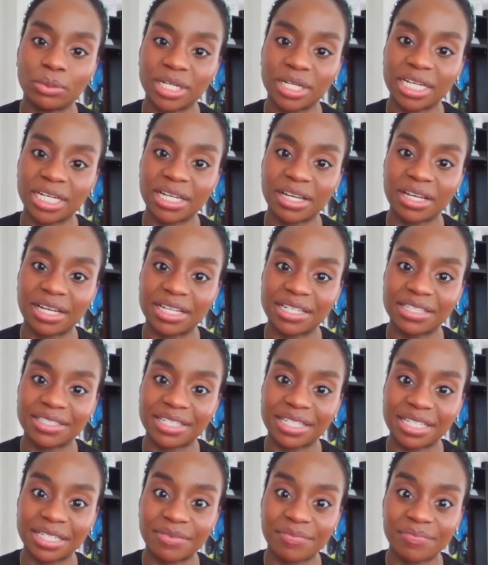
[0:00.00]
people
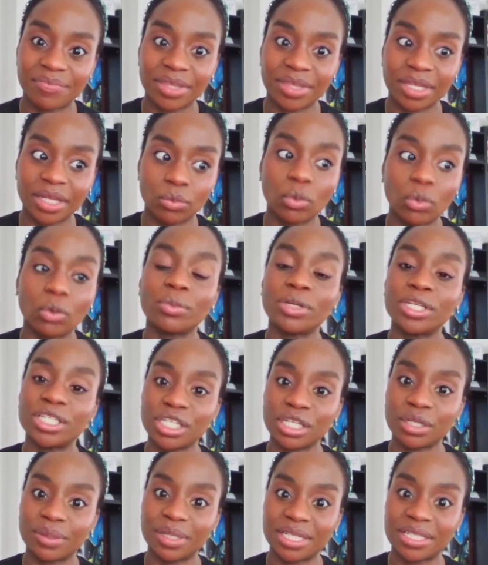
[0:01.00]
realize that what
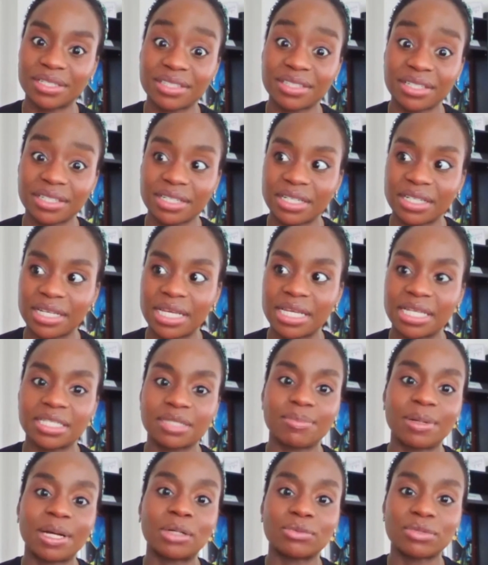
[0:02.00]
we do is
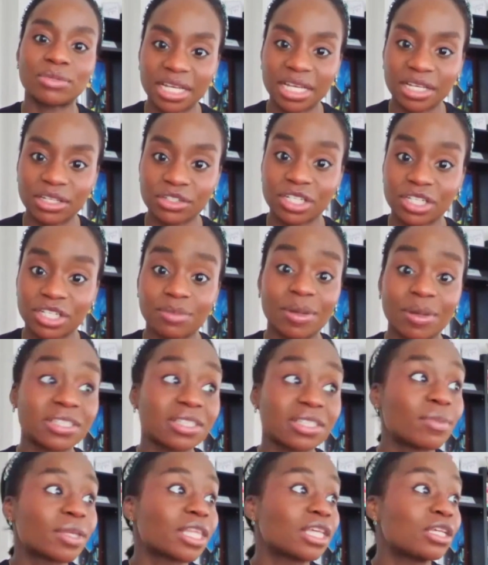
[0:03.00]
about nature, it's
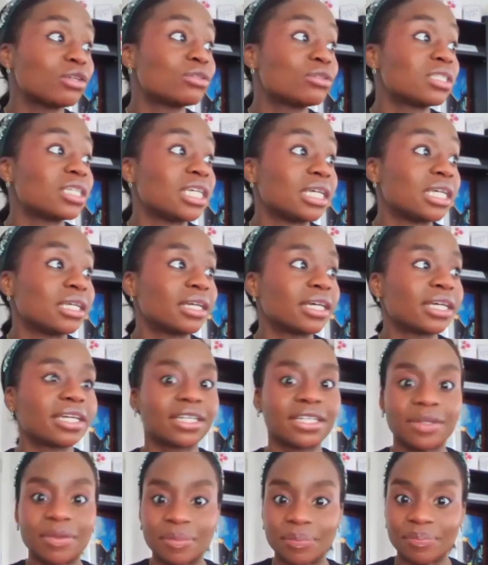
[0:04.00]
about something that you see.
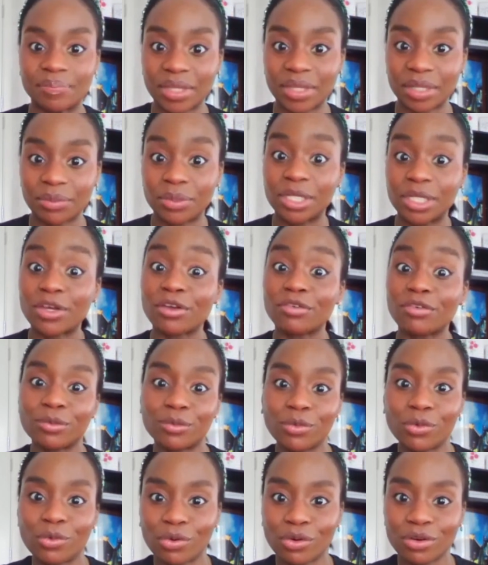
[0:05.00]
Like we go
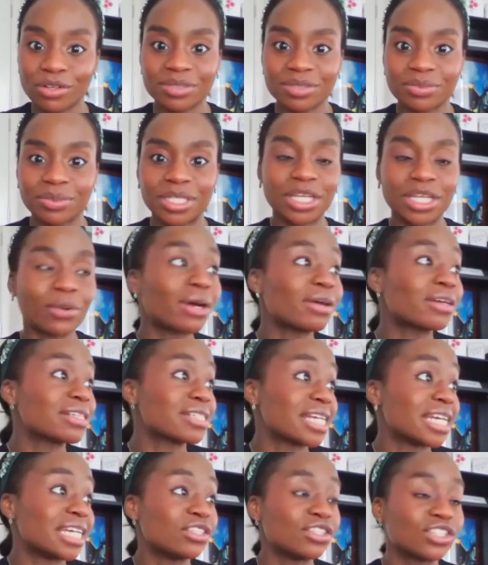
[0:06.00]
for walks, we go out
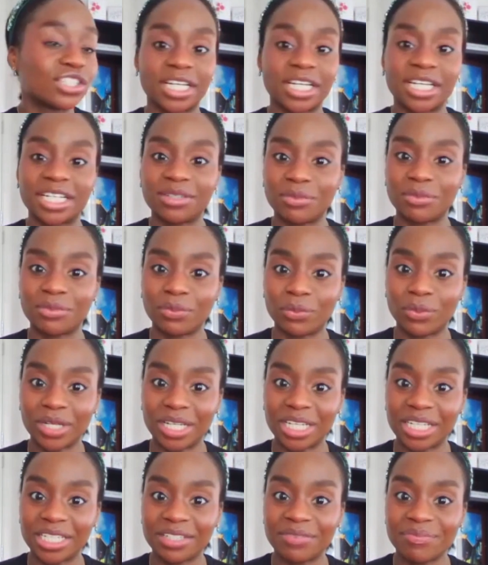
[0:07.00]
in nature,
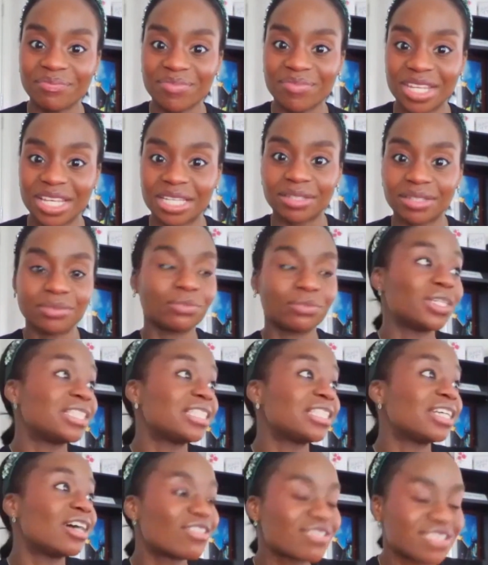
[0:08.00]
we
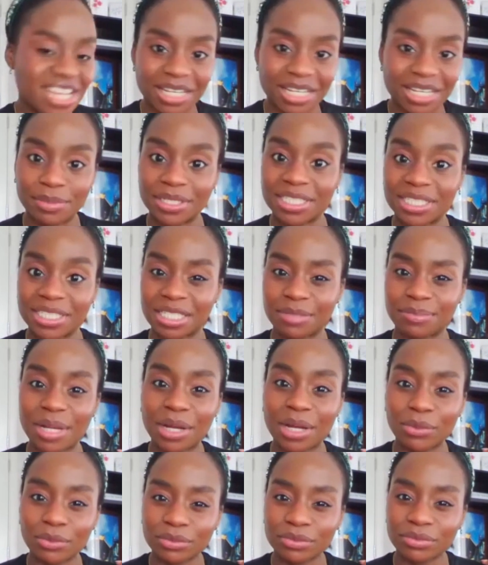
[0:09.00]
see our neighbors. It's
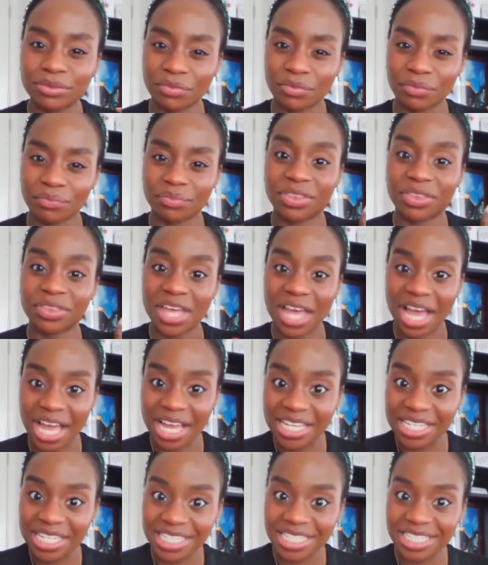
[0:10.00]
about
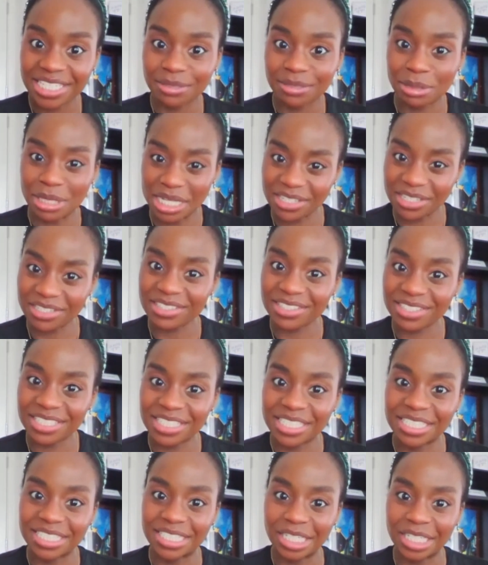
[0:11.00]
that
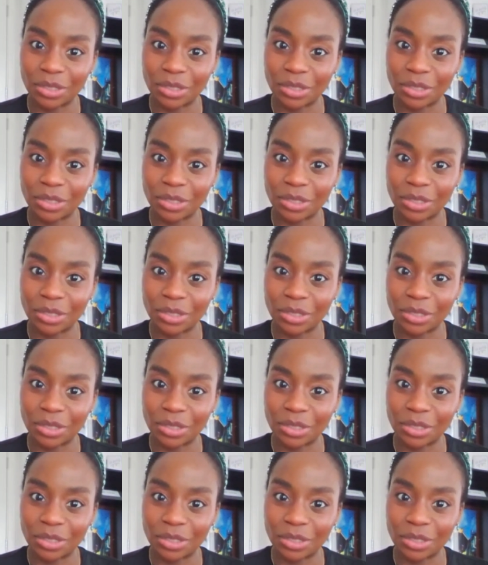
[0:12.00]
piece.